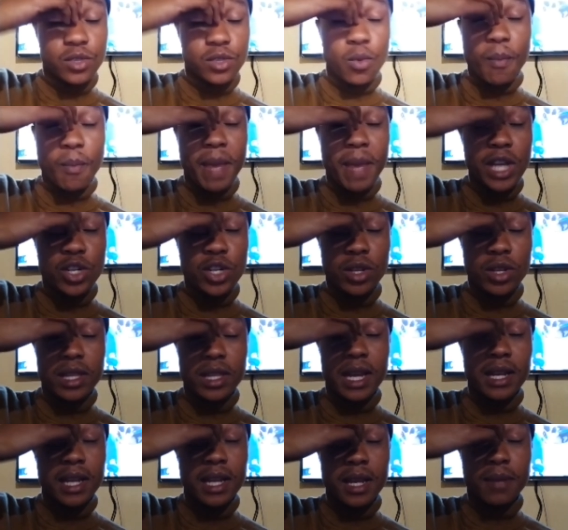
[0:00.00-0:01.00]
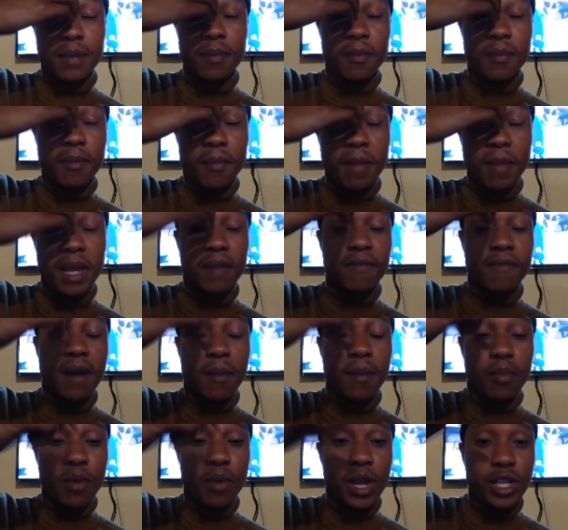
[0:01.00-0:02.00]
to make sure that it
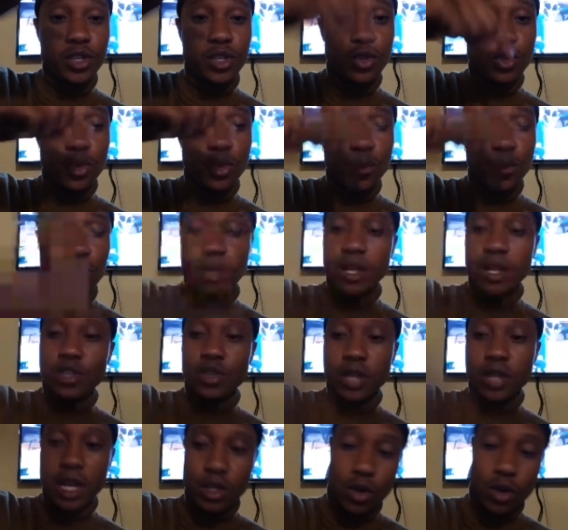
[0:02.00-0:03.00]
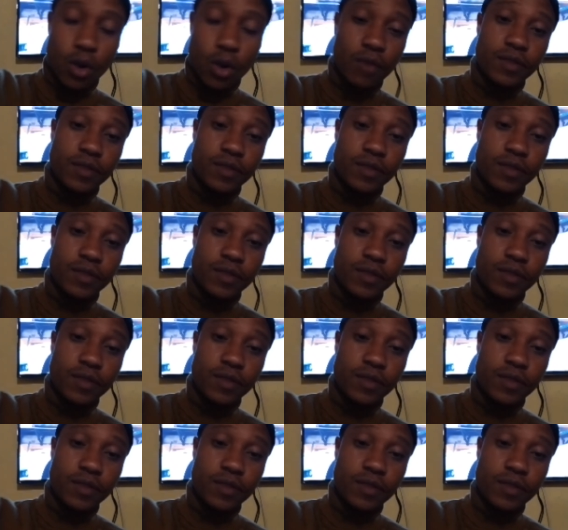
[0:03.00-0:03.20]
vibrates you to the point that you let go of